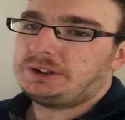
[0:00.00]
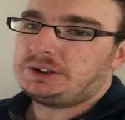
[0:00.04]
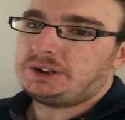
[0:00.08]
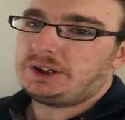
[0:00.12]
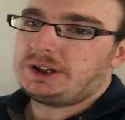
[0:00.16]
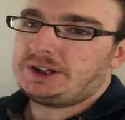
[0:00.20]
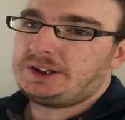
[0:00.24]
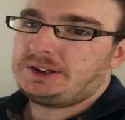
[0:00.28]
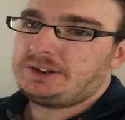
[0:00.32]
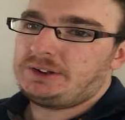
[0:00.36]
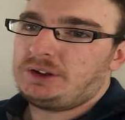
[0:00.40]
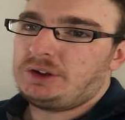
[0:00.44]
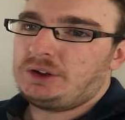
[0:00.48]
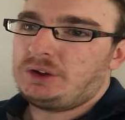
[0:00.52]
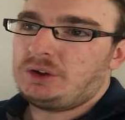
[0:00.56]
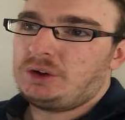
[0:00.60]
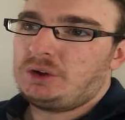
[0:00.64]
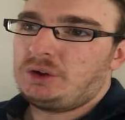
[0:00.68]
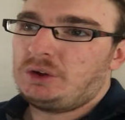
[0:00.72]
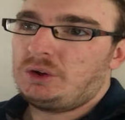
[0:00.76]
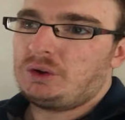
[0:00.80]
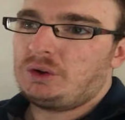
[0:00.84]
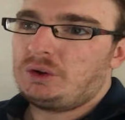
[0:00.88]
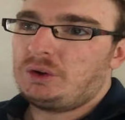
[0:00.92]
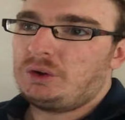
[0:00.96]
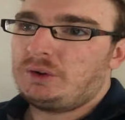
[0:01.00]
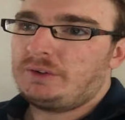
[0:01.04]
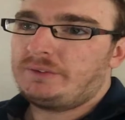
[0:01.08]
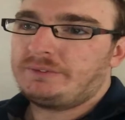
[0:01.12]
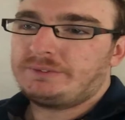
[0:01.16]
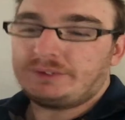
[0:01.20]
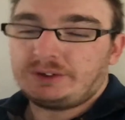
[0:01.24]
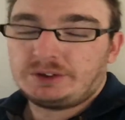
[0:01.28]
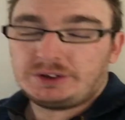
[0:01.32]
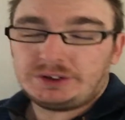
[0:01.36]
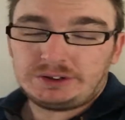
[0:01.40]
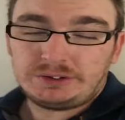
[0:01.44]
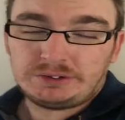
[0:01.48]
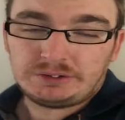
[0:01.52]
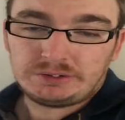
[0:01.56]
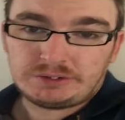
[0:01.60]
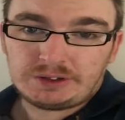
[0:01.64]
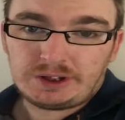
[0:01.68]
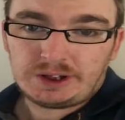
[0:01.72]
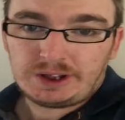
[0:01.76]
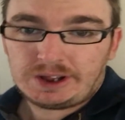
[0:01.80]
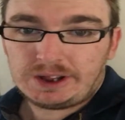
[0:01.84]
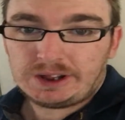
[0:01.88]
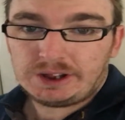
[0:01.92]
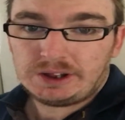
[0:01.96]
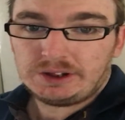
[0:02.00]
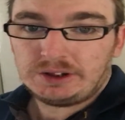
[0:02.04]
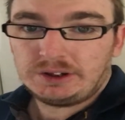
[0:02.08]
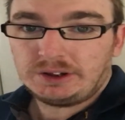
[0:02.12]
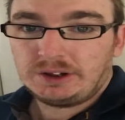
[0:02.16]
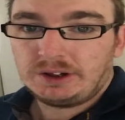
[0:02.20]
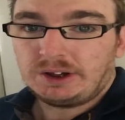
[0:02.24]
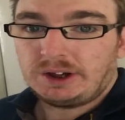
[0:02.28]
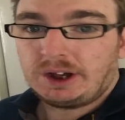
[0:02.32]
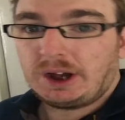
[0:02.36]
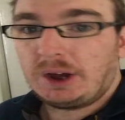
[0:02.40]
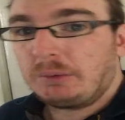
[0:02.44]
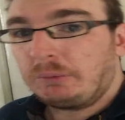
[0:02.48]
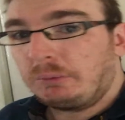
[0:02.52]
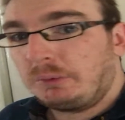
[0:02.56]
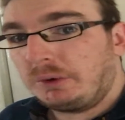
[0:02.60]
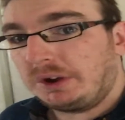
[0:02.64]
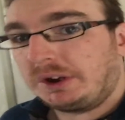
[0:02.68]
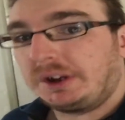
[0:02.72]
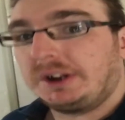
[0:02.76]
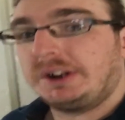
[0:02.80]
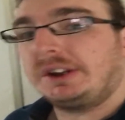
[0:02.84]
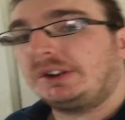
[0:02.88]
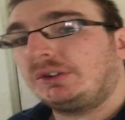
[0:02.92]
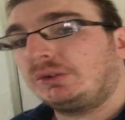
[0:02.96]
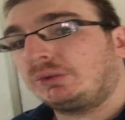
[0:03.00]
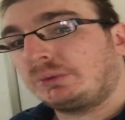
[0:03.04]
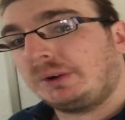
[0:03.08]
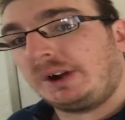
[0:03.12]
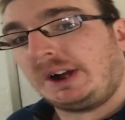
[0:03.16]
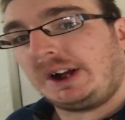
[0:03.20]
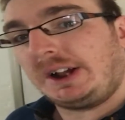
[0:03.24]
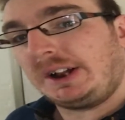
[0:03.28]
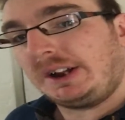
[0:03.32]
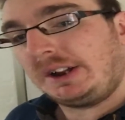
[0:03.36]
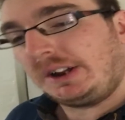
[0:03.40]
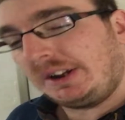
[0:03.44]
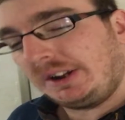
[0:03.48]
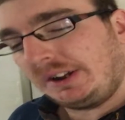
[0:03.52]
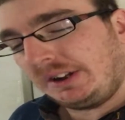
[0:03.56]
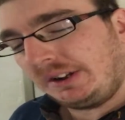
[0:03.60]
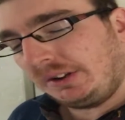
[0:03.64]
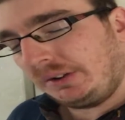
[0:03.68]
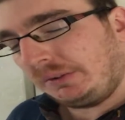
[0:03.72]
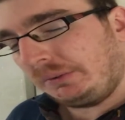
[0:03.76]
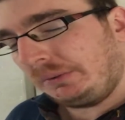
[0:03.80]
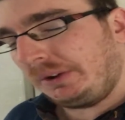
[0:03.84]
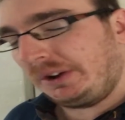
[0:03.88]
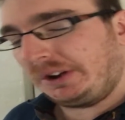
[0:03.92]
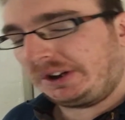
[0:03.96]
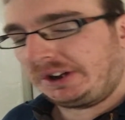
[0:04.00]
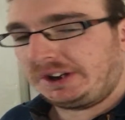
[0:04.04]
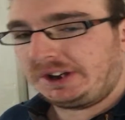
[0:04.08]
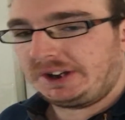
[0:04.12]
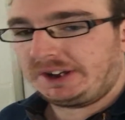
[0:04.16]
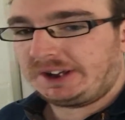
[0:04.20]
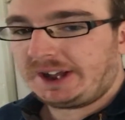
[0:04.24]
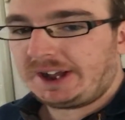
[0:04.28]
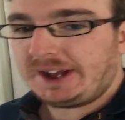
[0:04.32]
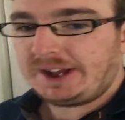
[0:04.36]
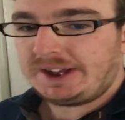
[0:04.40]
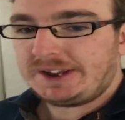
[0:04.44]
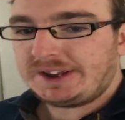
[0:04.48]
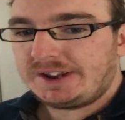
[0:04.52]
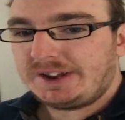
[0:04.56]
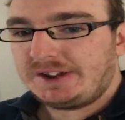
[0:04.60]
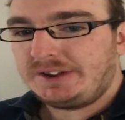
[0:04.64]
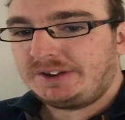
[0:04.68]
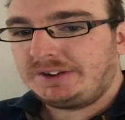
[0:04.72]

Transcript: And Thursday, I'm working as well. Working again.